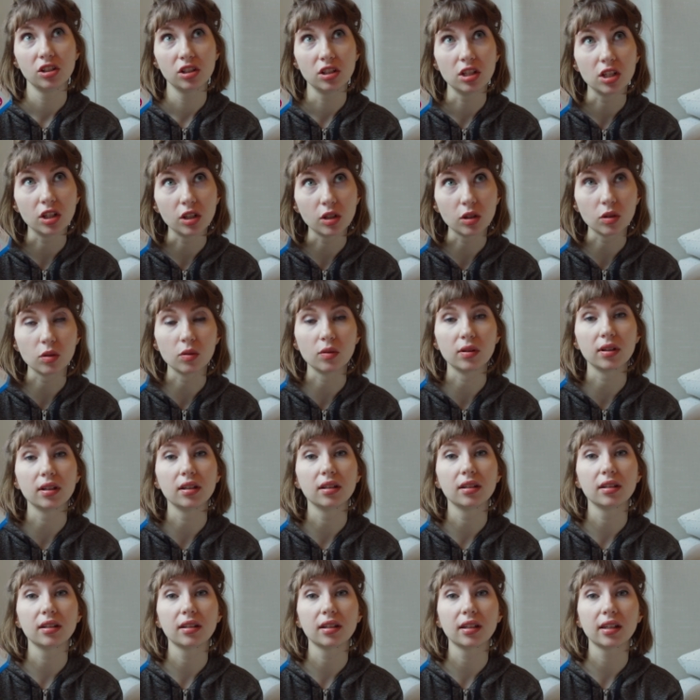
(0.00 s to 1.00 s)
to
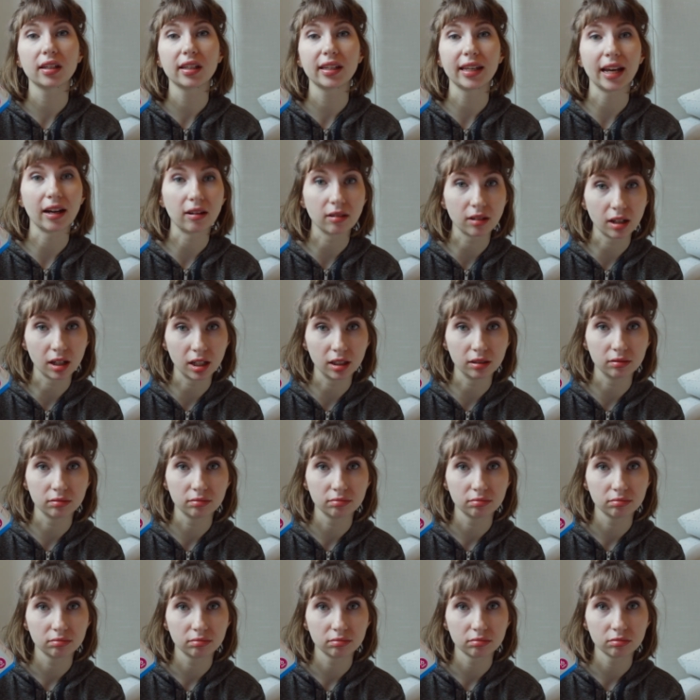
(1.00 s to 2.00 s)
Calgon,
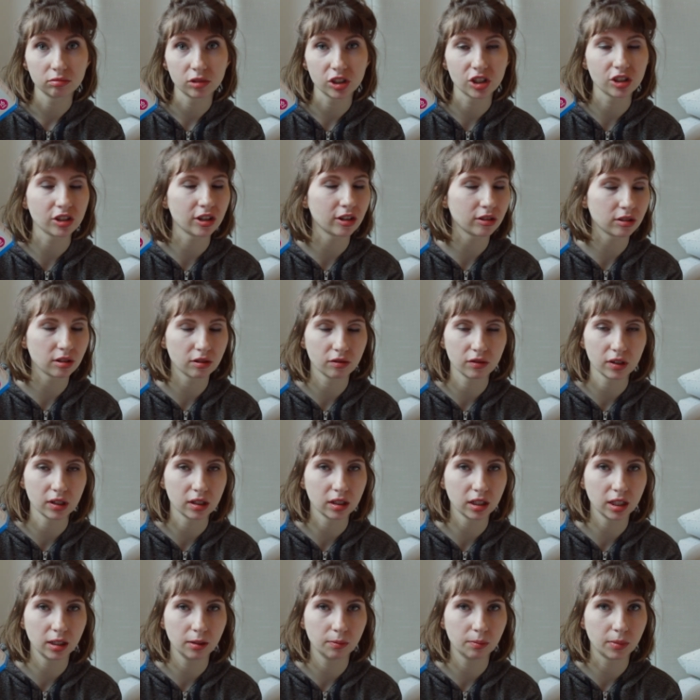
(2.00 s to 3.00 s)
which is also
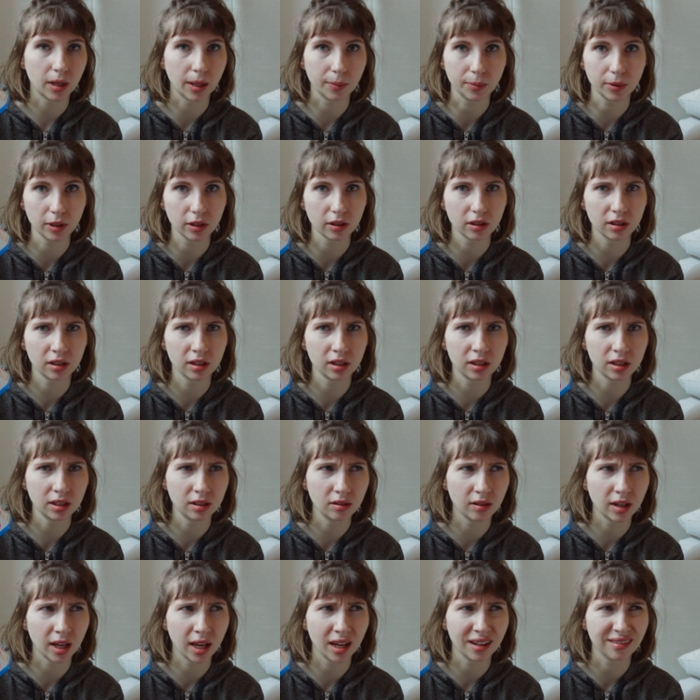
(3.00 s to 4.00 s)
very popular in the
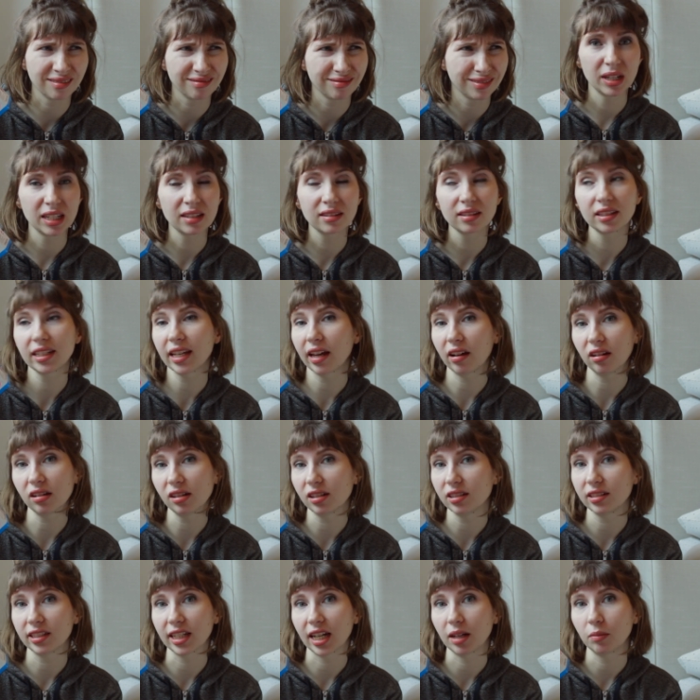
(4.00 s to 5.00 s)
UK. Basically,
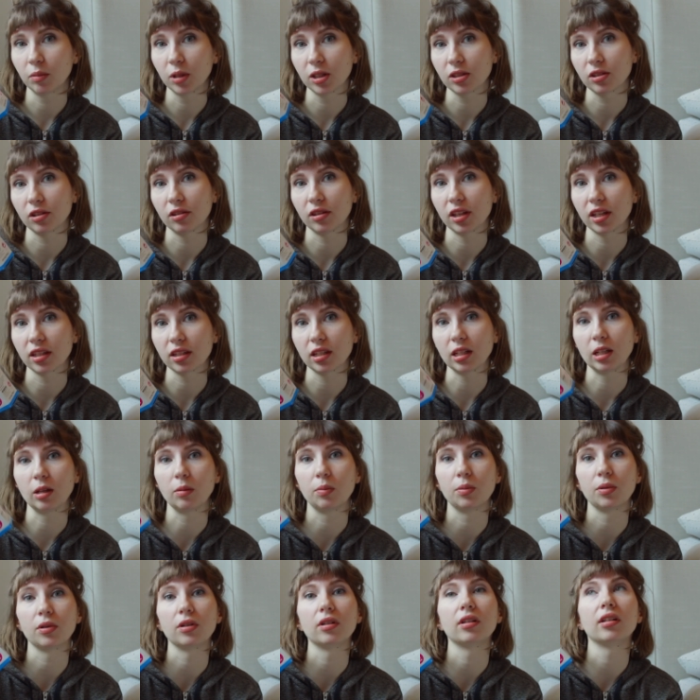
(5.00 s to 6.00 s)
Calgon tablets are things that you
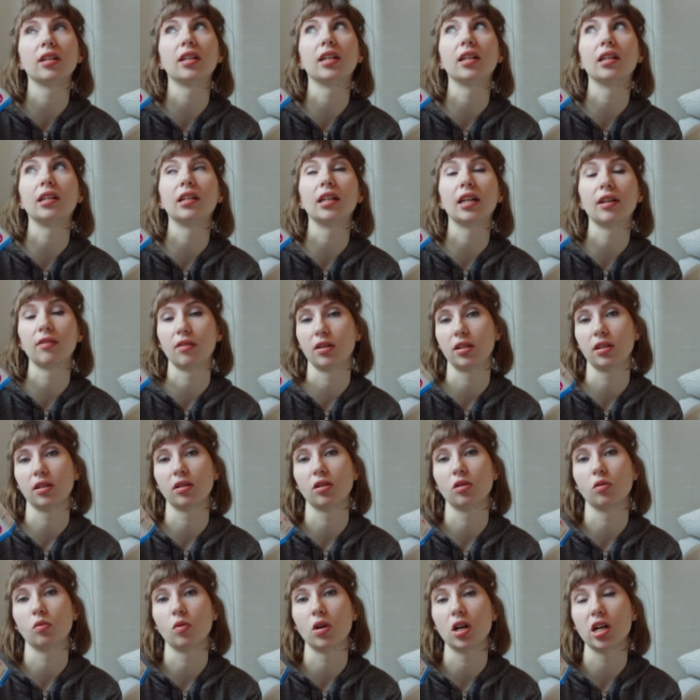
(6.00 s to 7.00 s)
put in every
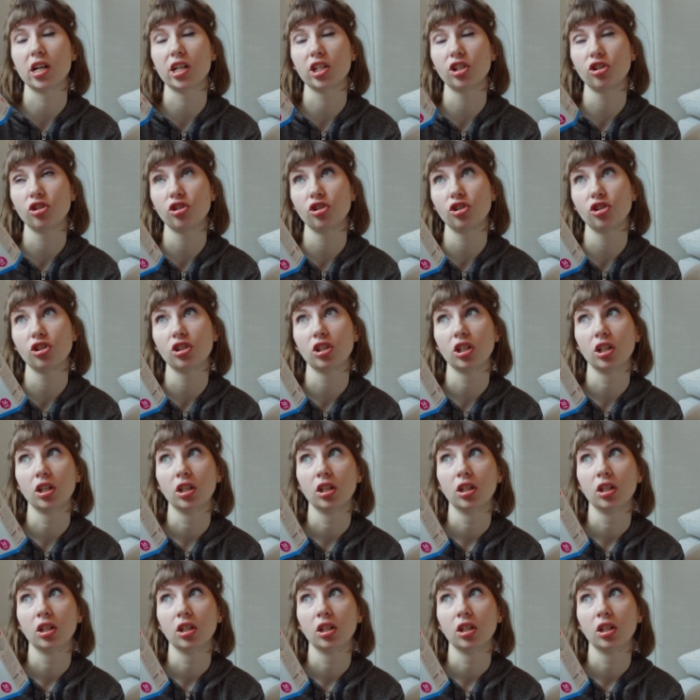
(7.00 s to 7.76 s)
single wash